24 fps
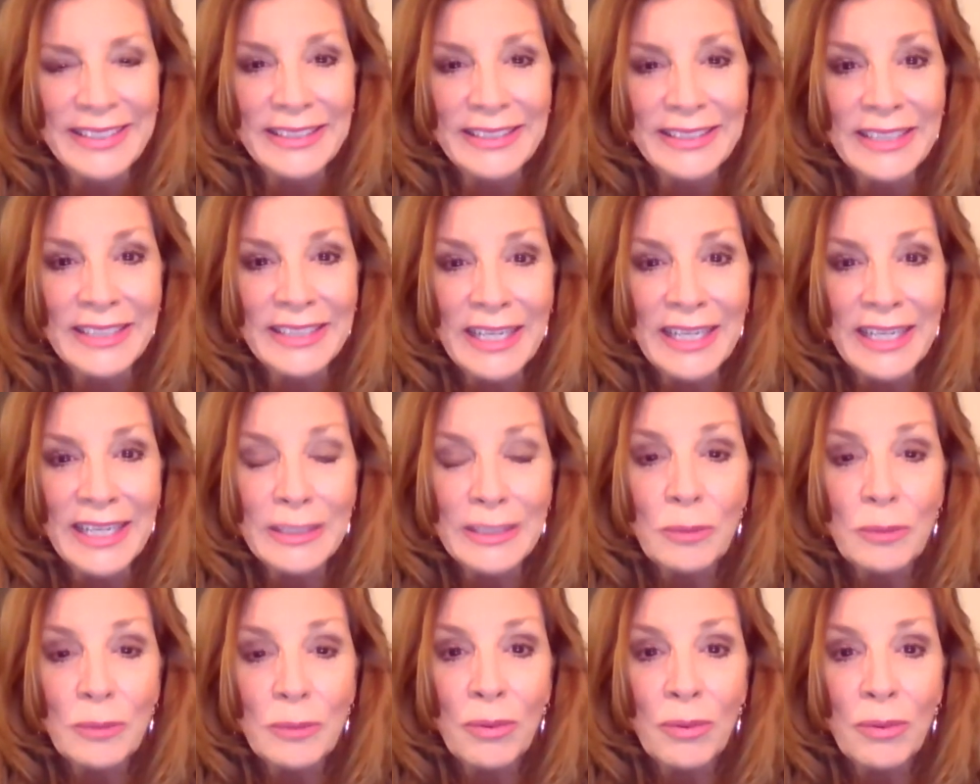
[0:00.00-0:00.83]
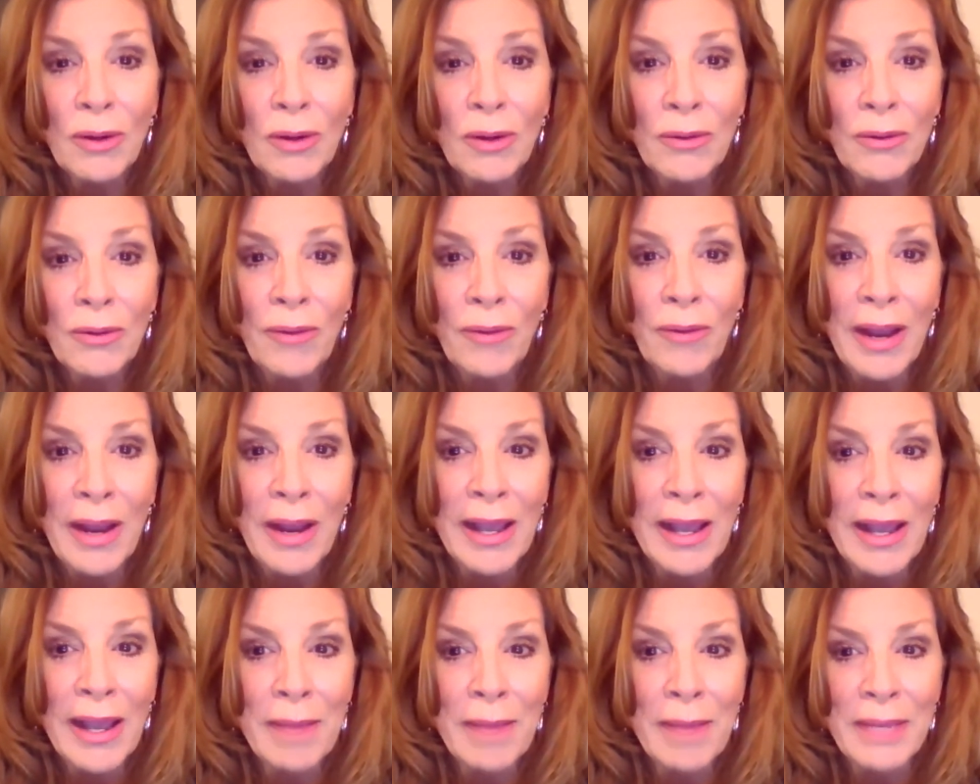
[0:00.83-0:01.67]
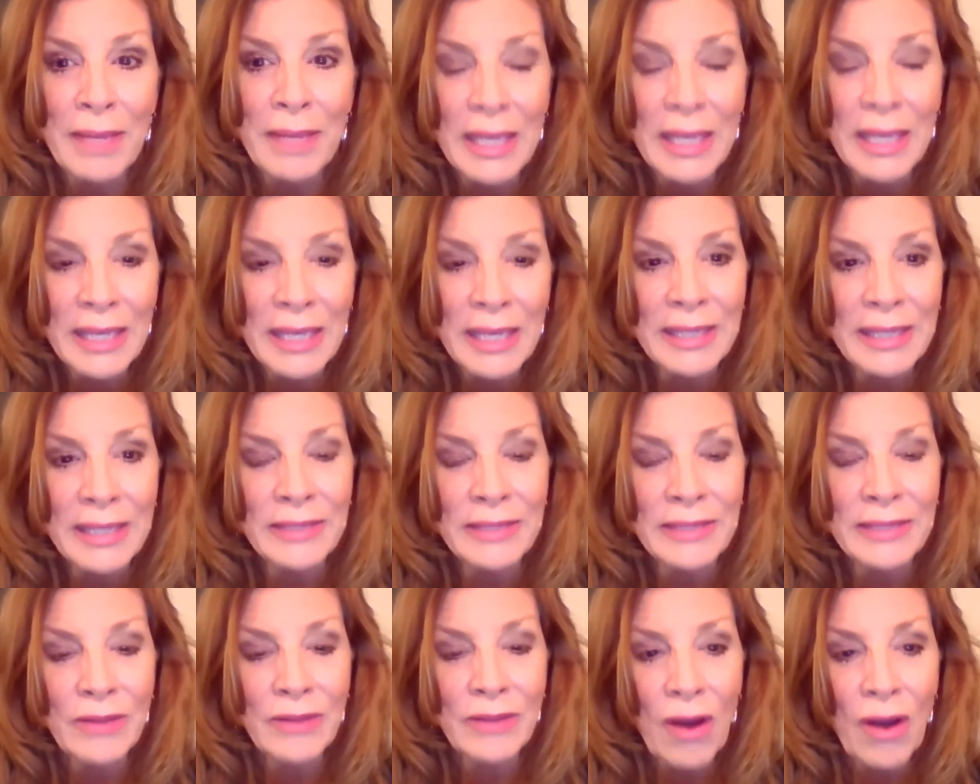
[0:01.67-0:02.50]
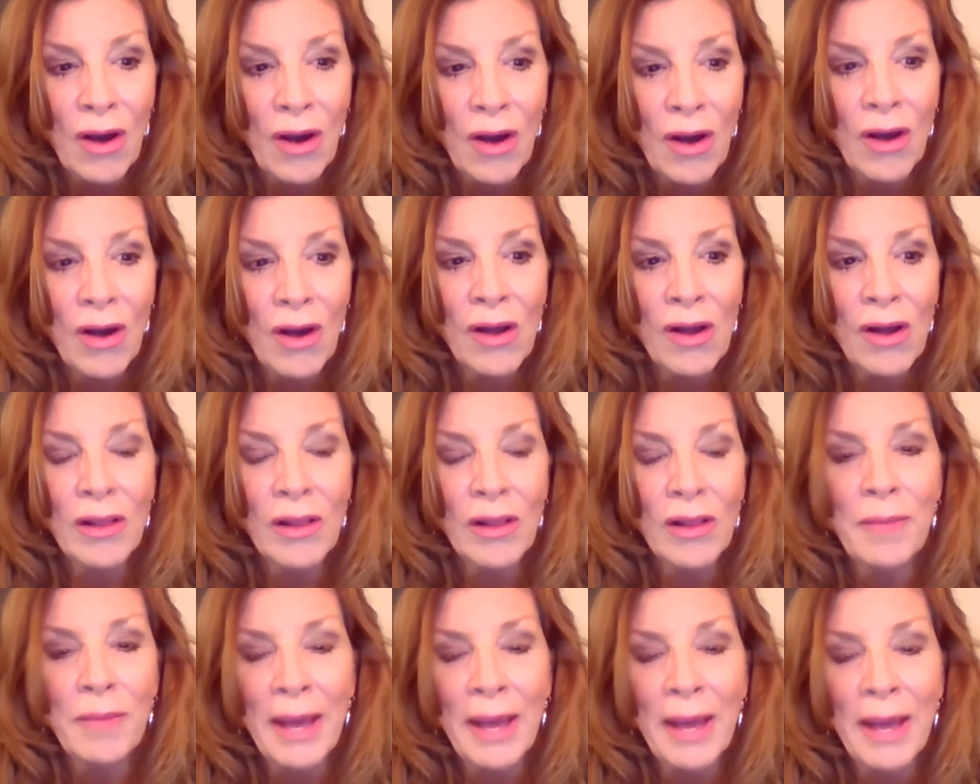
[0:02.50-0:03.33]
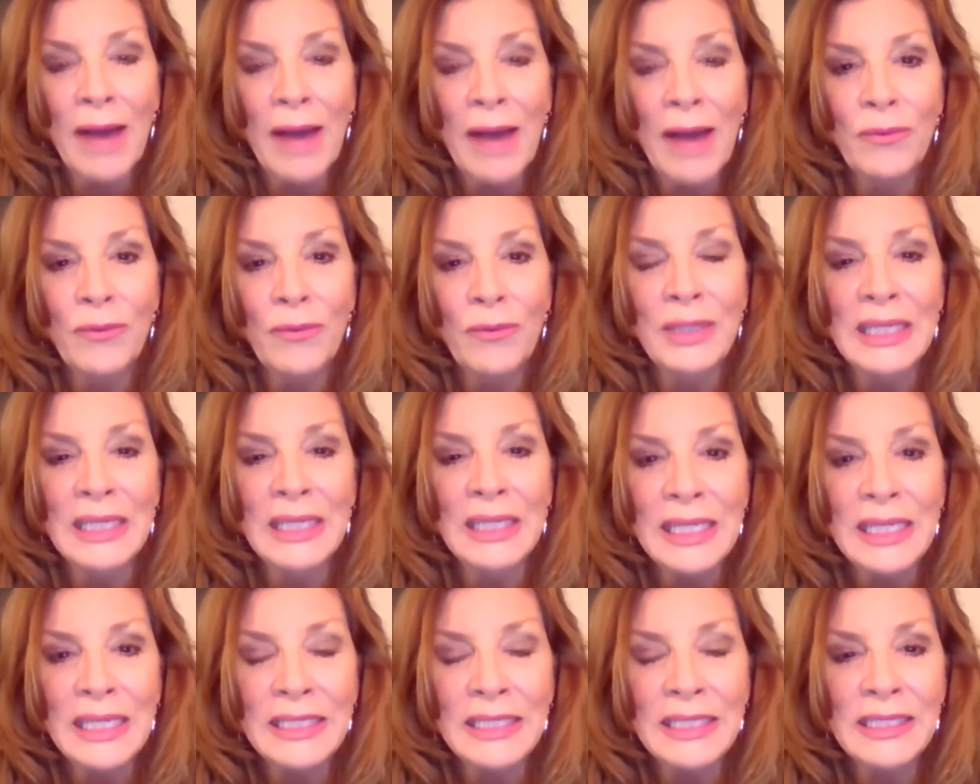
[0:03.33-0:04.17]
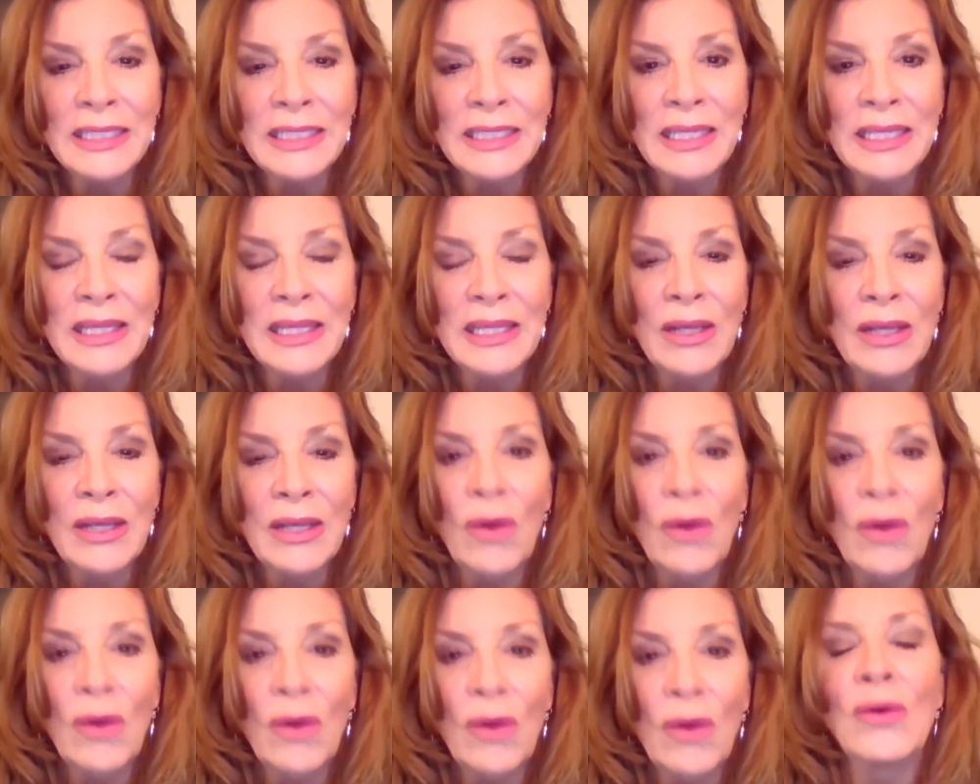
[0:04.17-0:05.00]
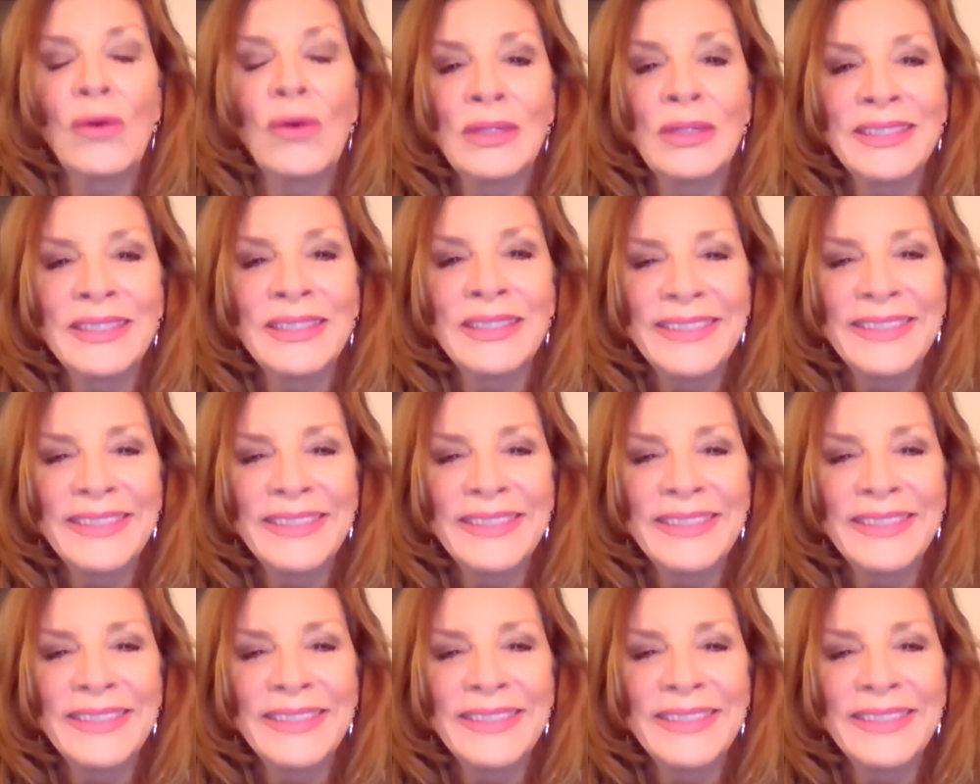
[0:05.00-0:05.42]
Today's program is all about releasing the old.